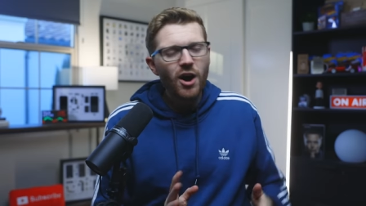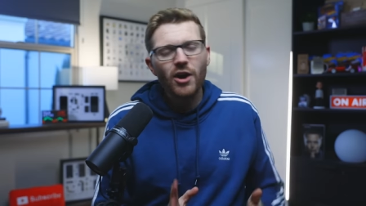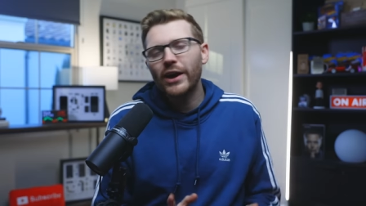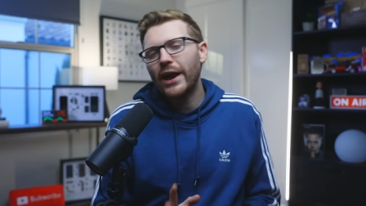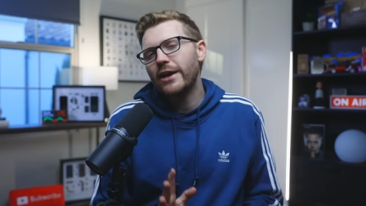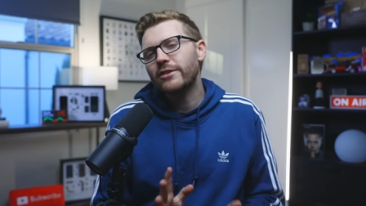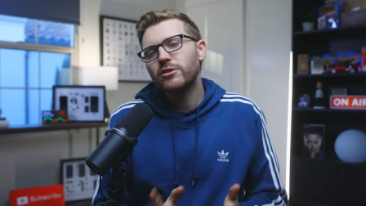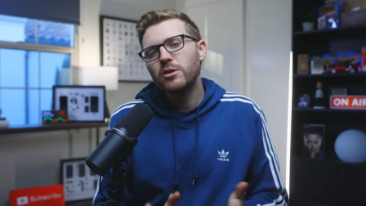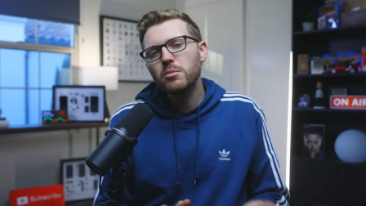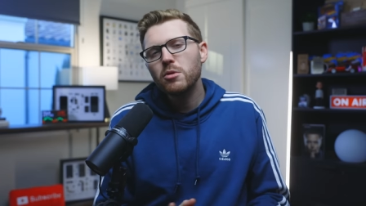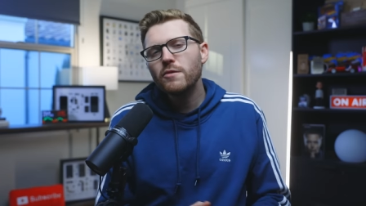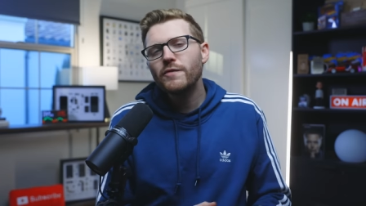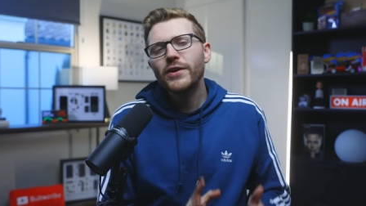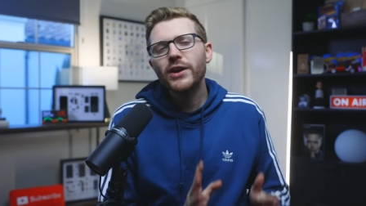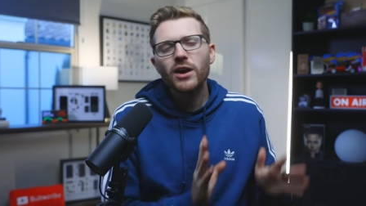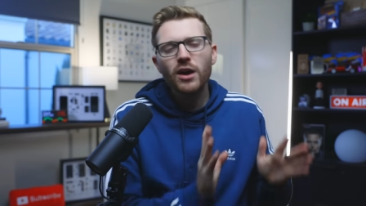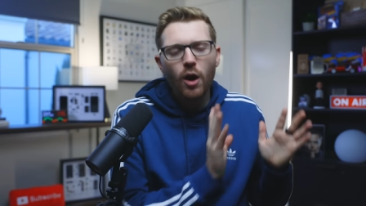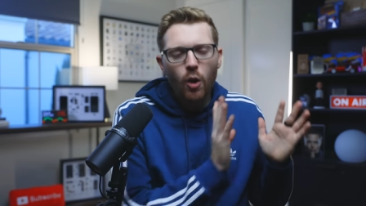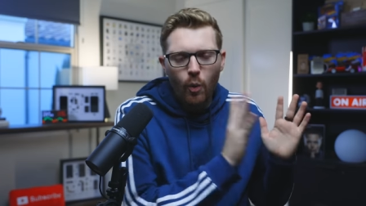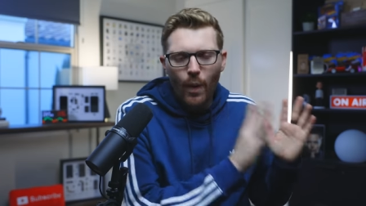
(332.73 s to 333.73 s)
Okay, so
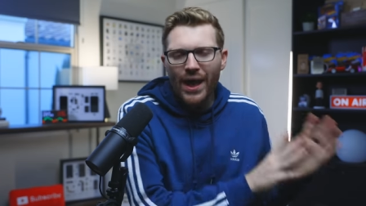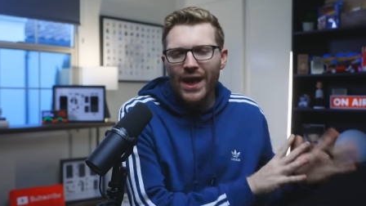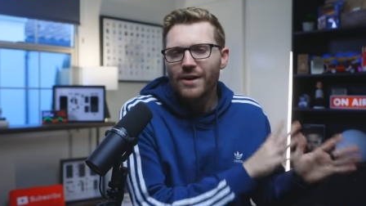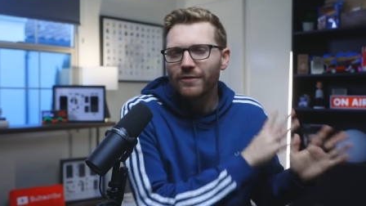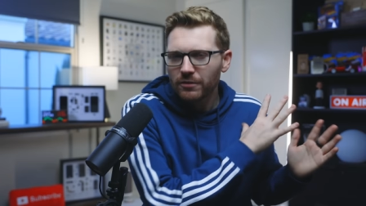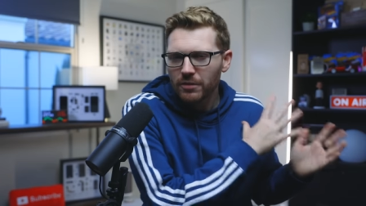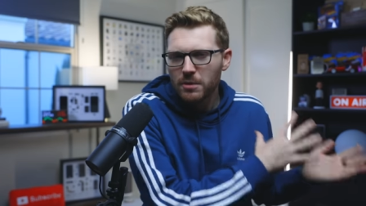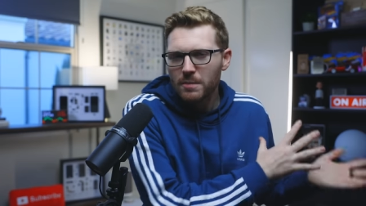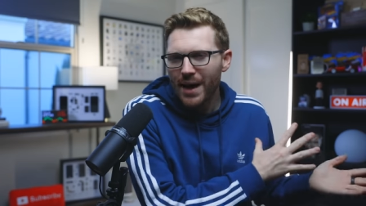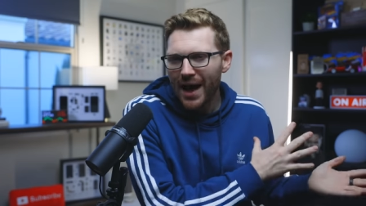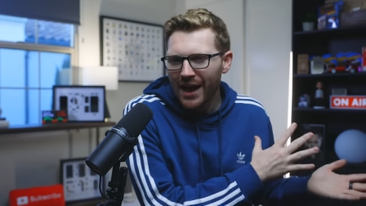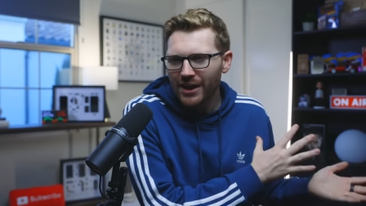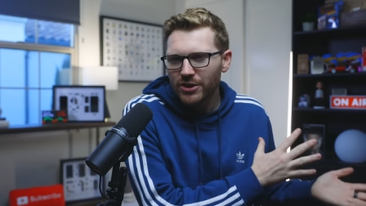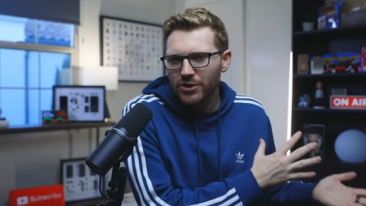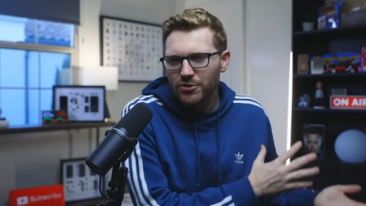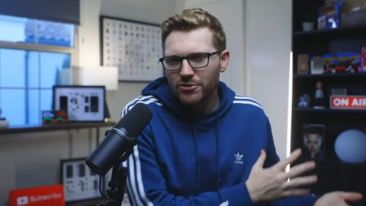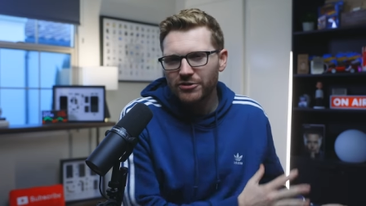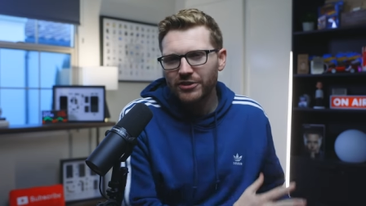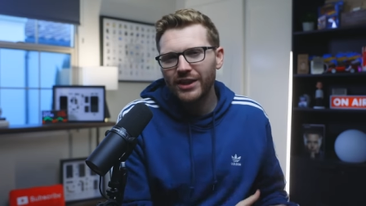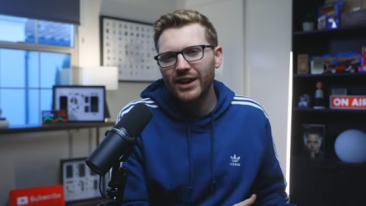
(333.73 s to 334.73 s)
moving away from the bad
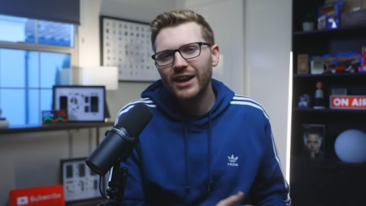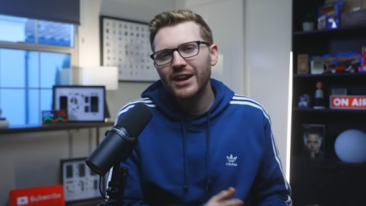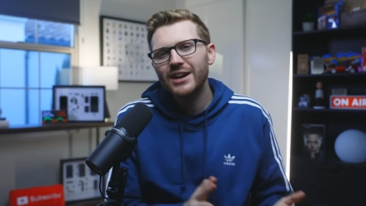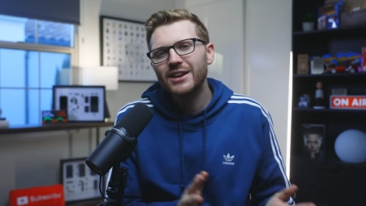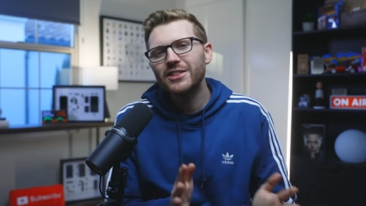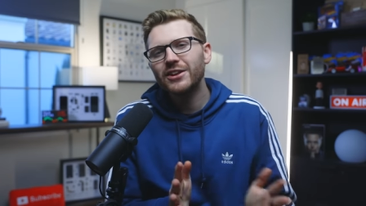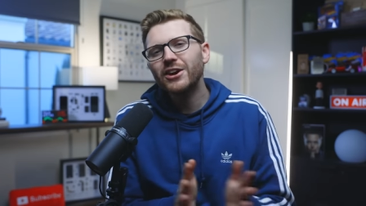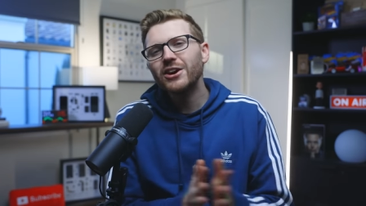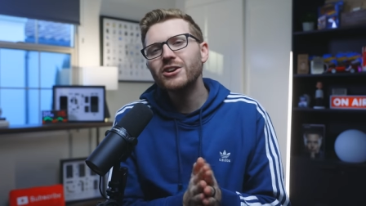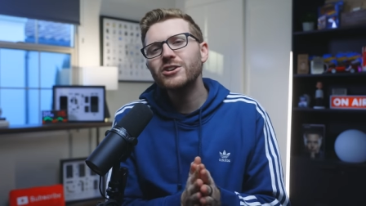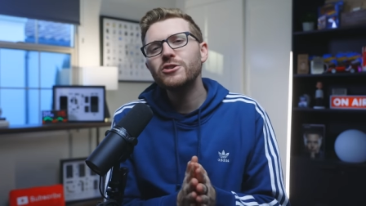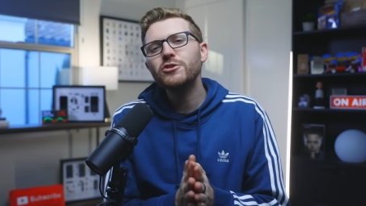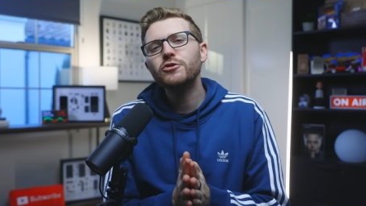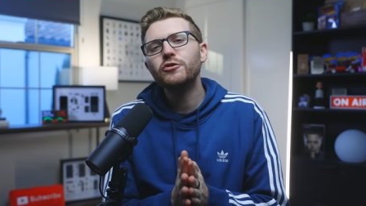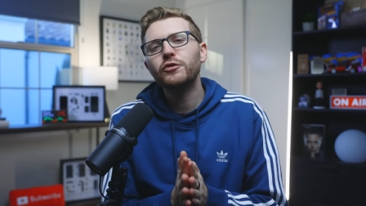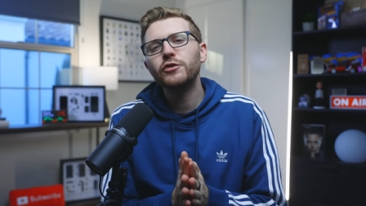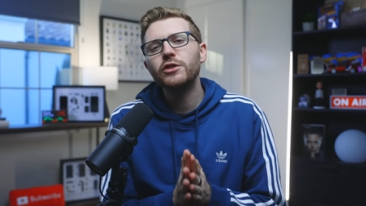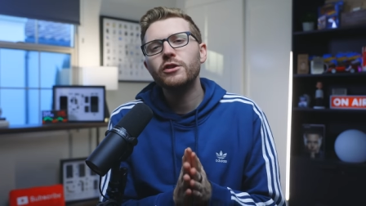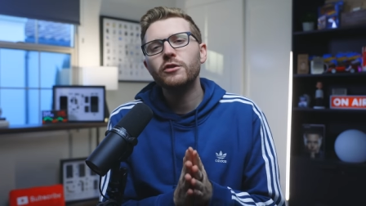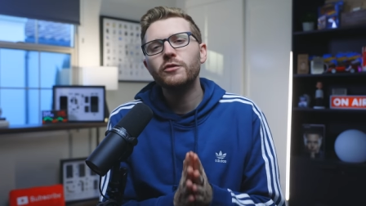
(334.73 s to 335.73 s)
news, getting into the good
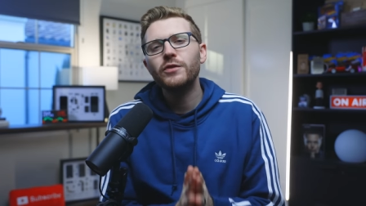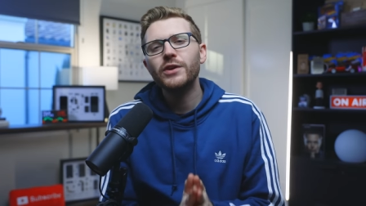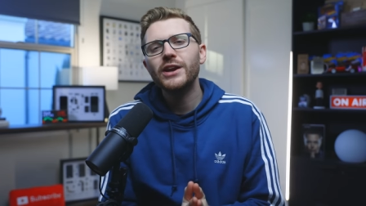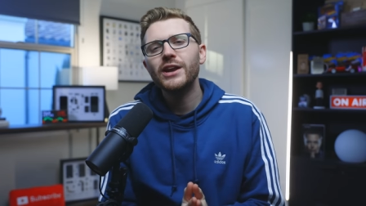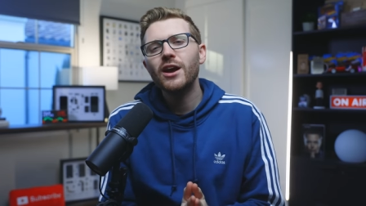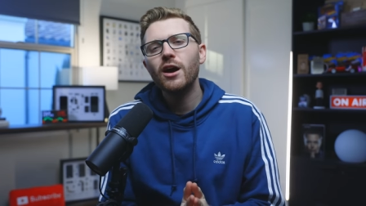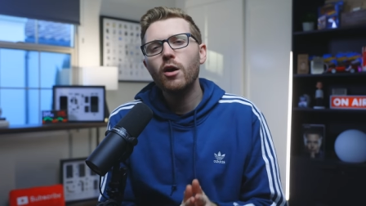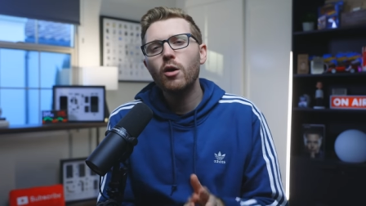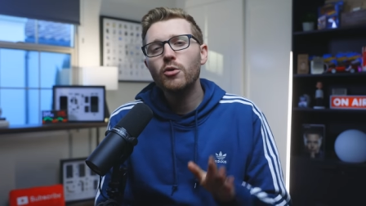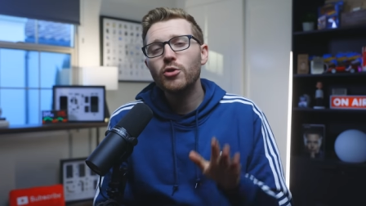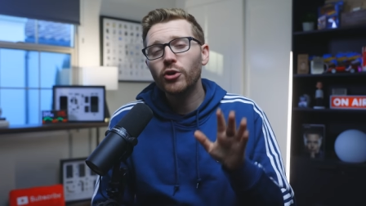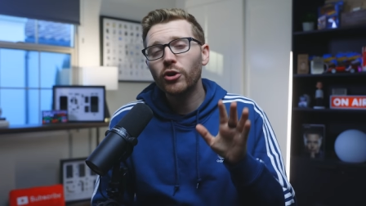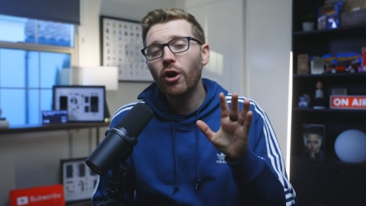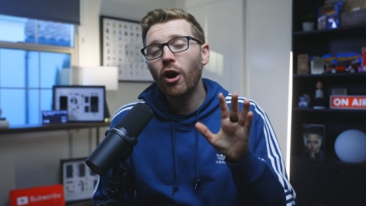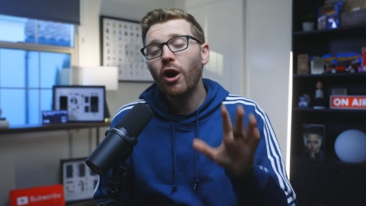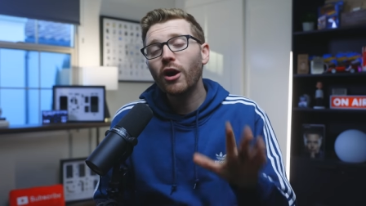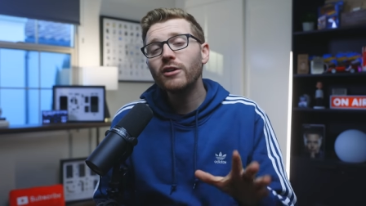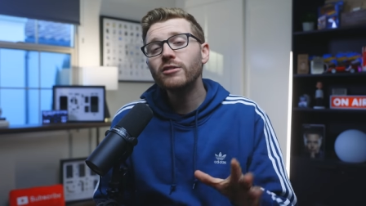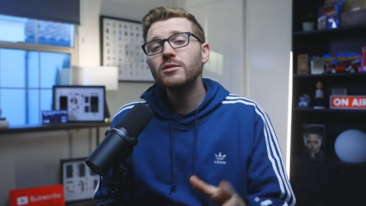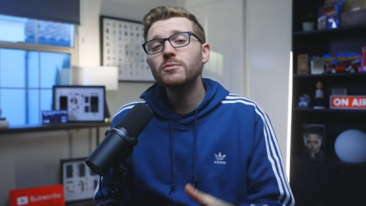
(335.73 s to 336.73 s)
news for this video, there
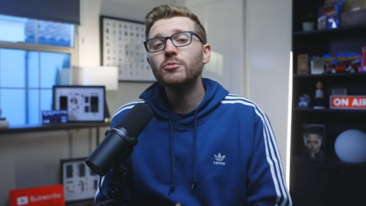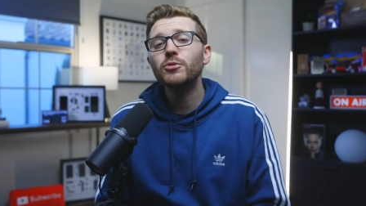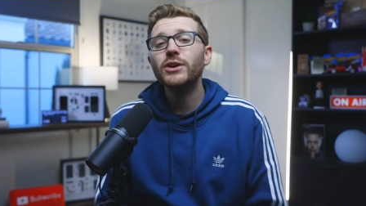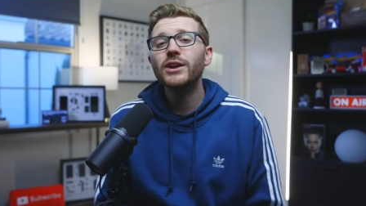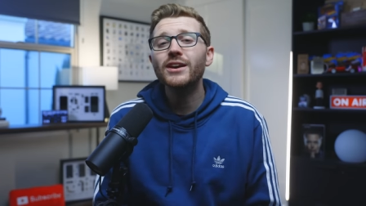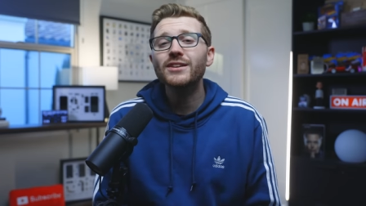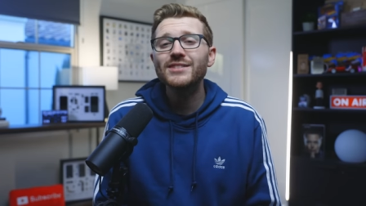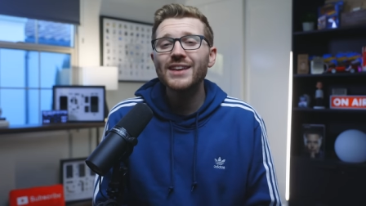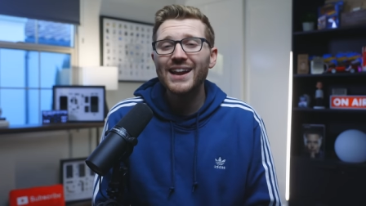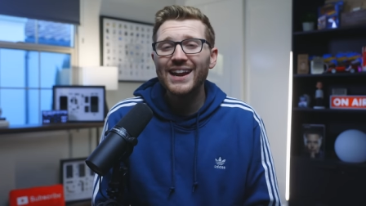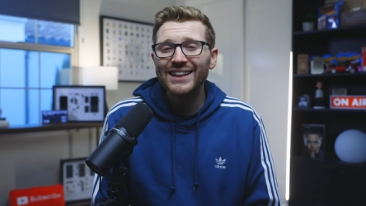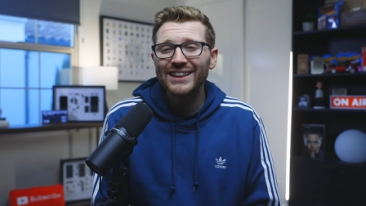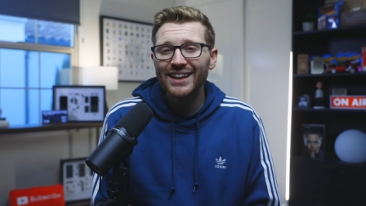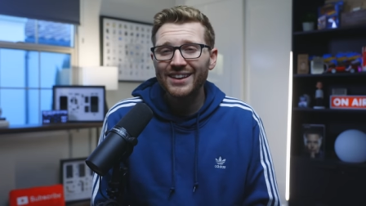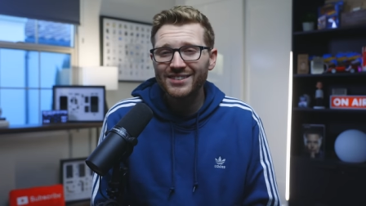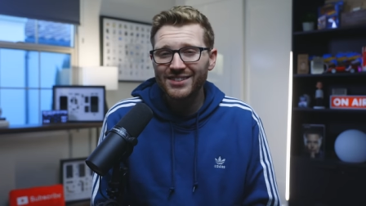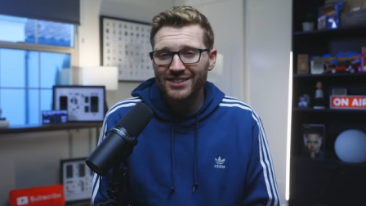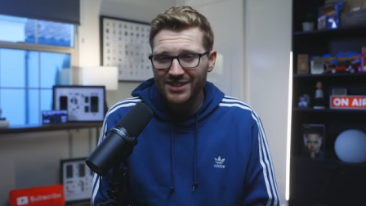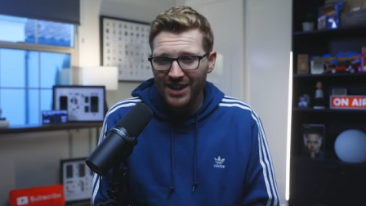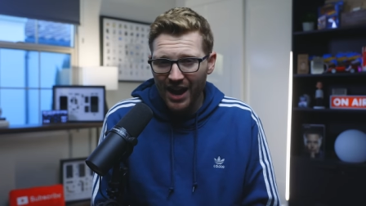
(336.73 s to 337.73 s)
are some pretty exciting
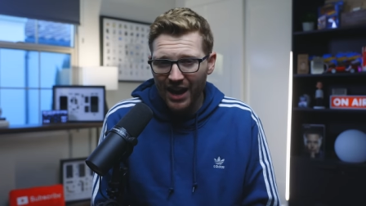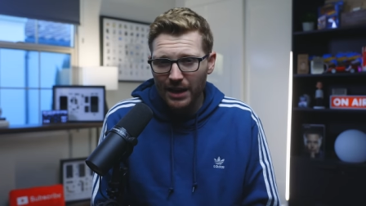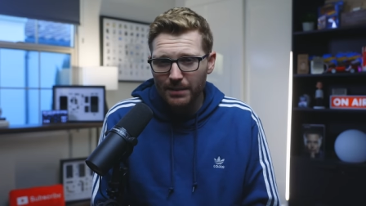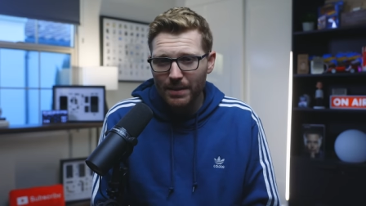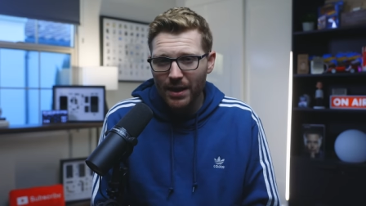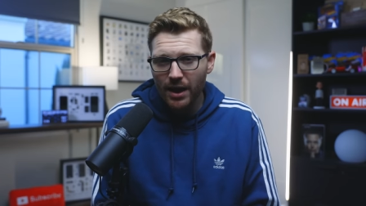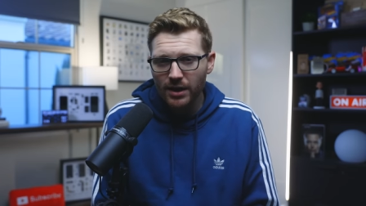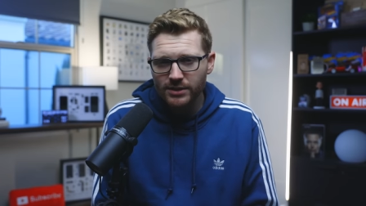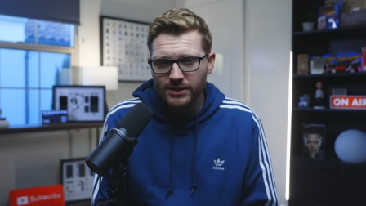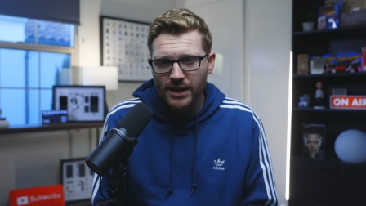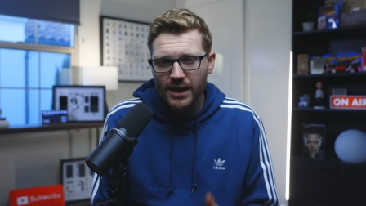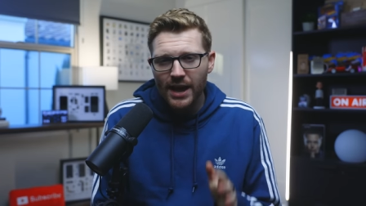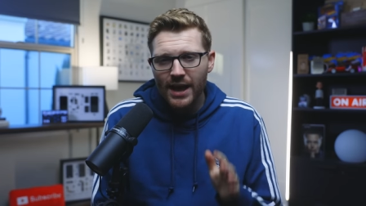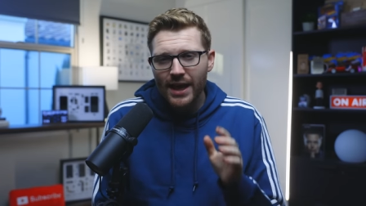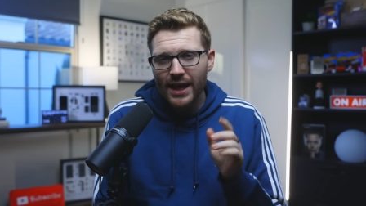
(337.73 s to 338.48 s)
things to talk about,